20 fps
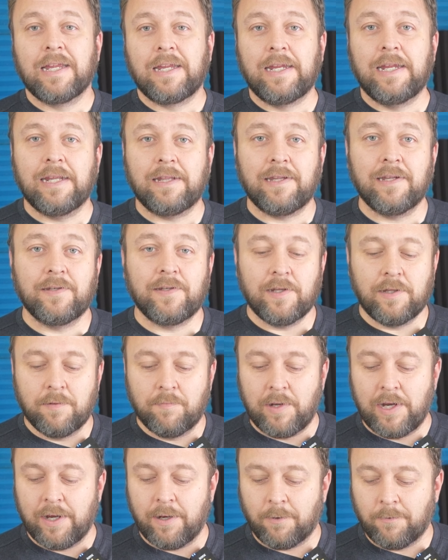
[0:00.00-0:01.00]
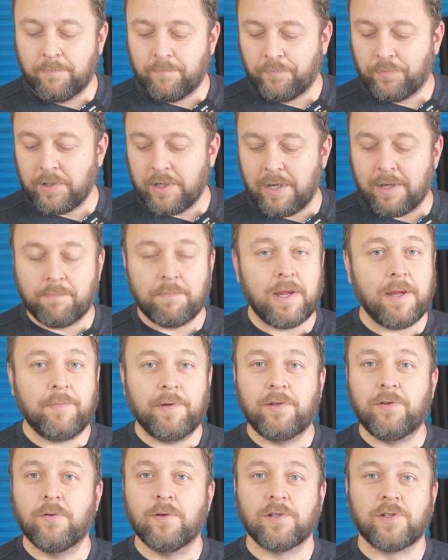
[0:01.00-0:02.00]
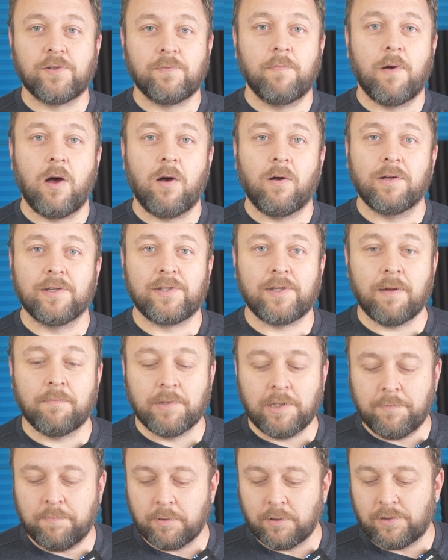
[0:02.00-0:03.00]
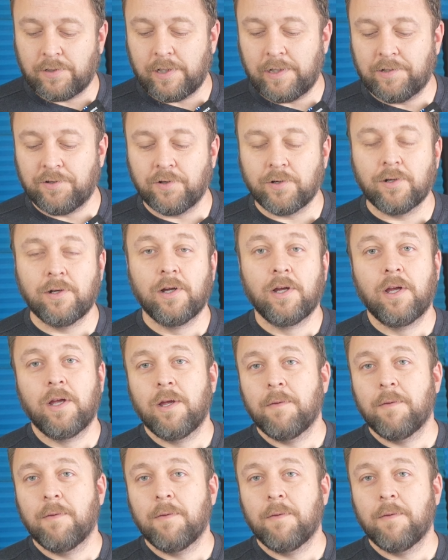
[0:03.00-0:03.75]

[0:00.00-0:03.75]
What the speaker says: get this in the mail and maybe do a small assembly procedure,